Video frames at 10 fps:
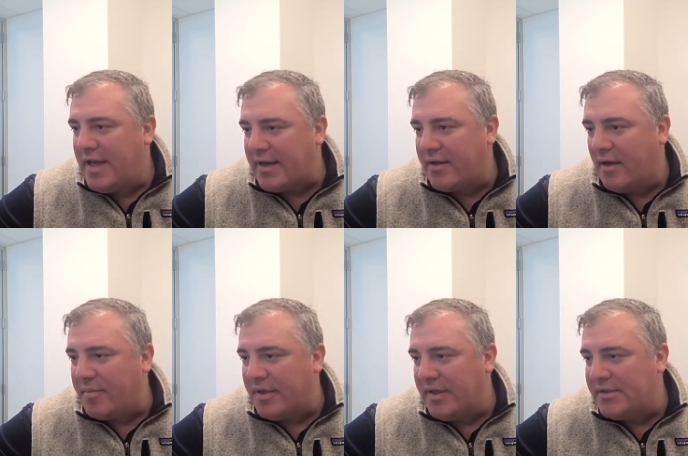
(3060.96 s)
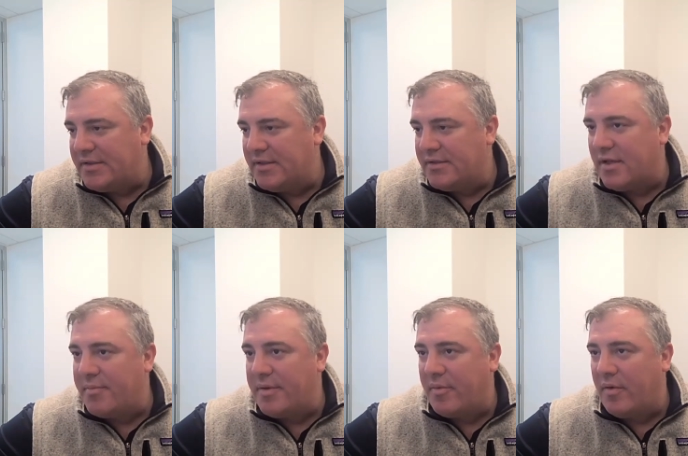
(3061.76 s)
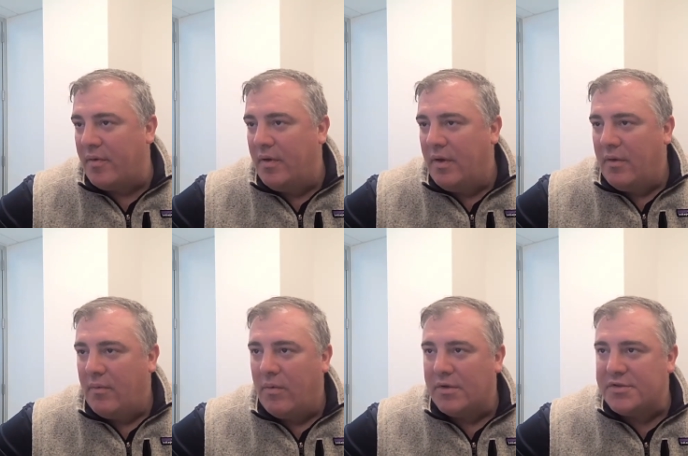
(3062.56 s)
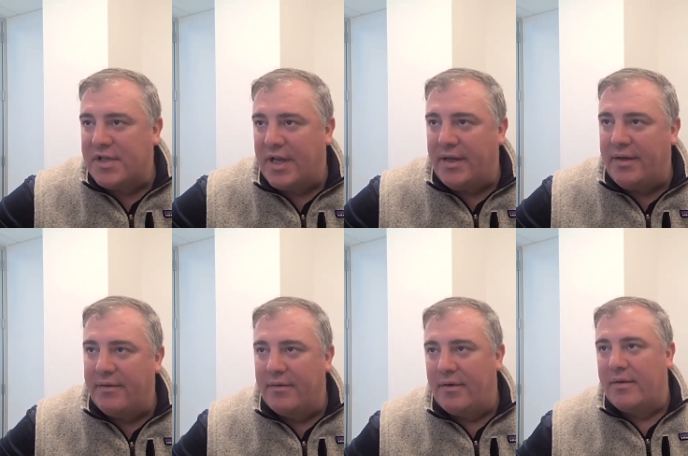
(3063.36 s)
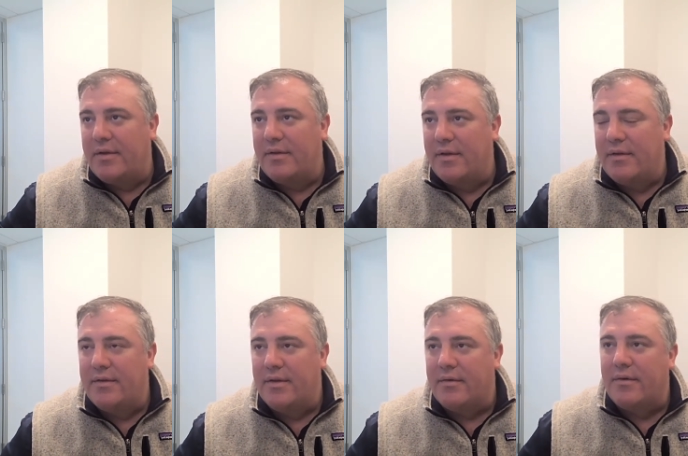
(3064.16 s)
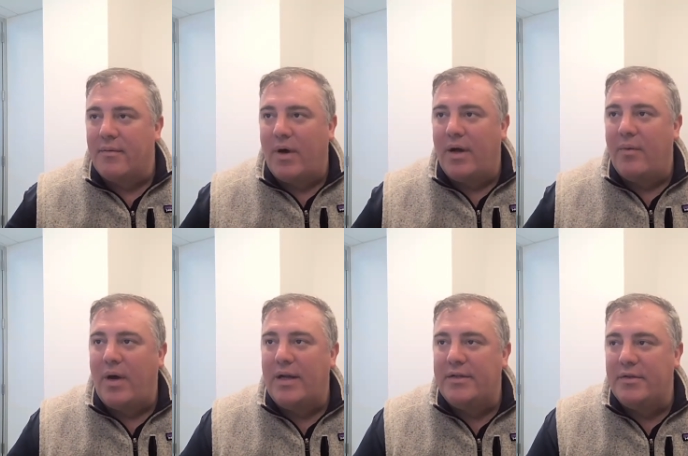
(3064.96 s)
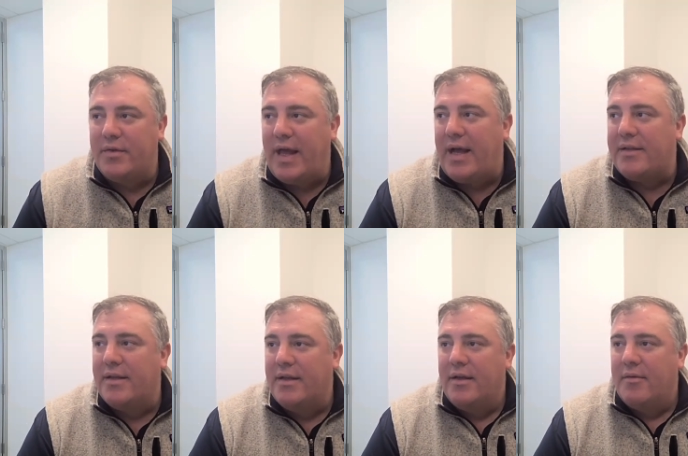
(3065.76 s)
tech companies, and some people will say, well, why do that?